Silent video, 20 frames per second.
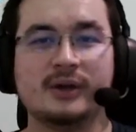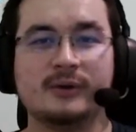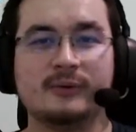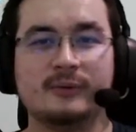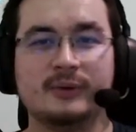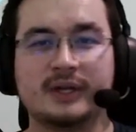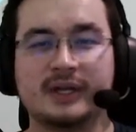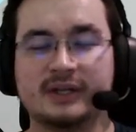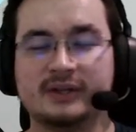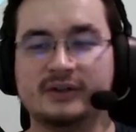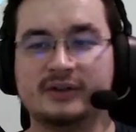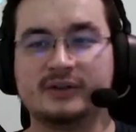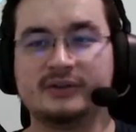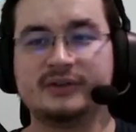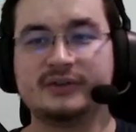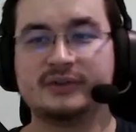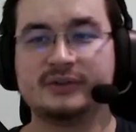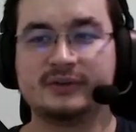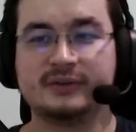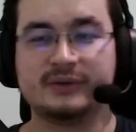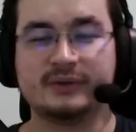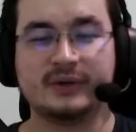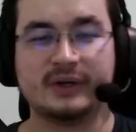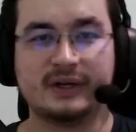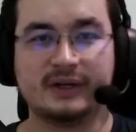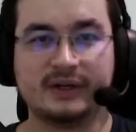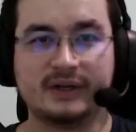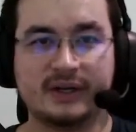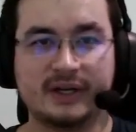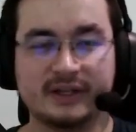We can also,
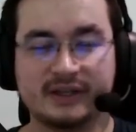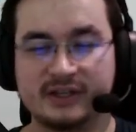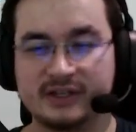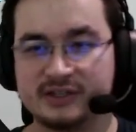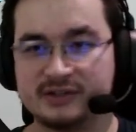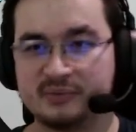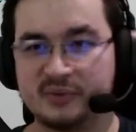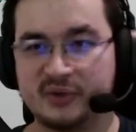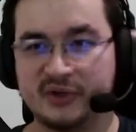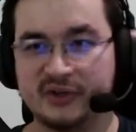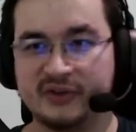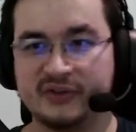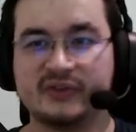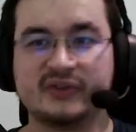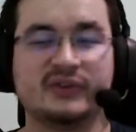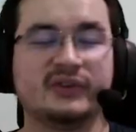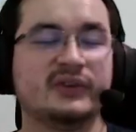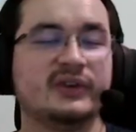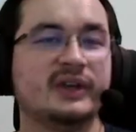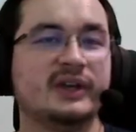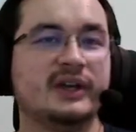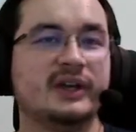at this point,